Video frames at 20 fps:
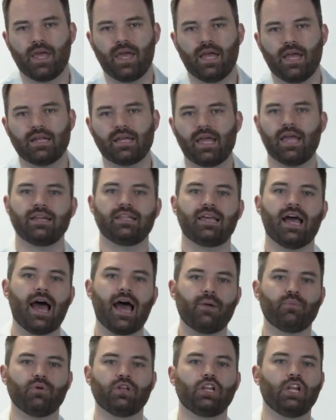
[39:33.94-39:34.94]
And
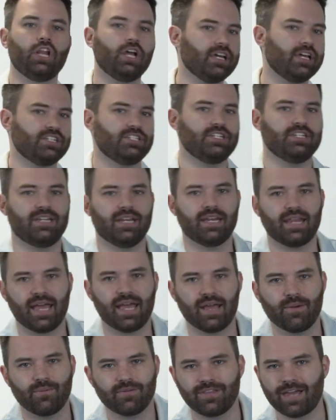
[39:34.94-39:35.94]
God would look at you
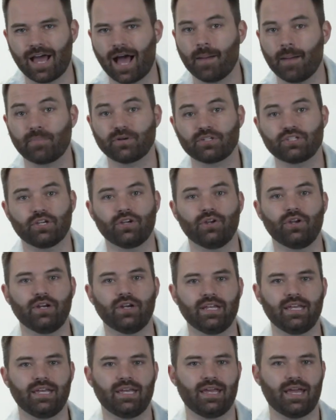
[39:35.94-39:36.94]
today with the
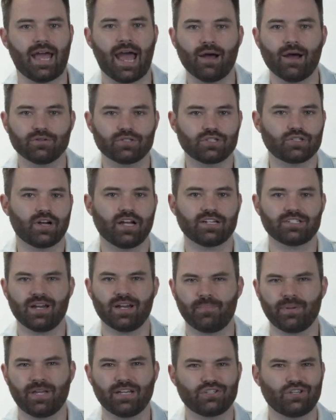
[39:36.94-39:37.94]
opportunity outstretched,
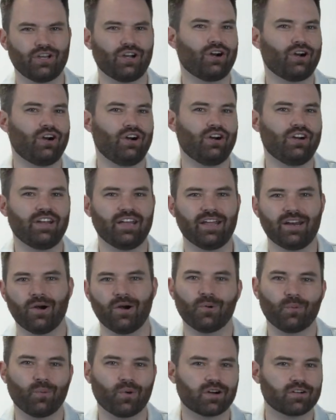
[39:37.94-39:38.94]
not because you earned it
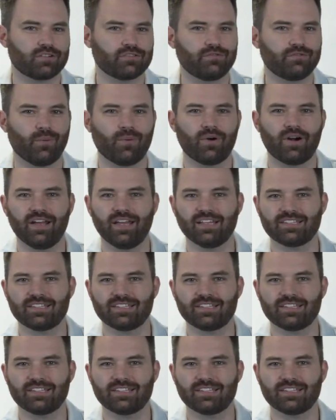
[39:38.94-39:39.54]
or worked for it.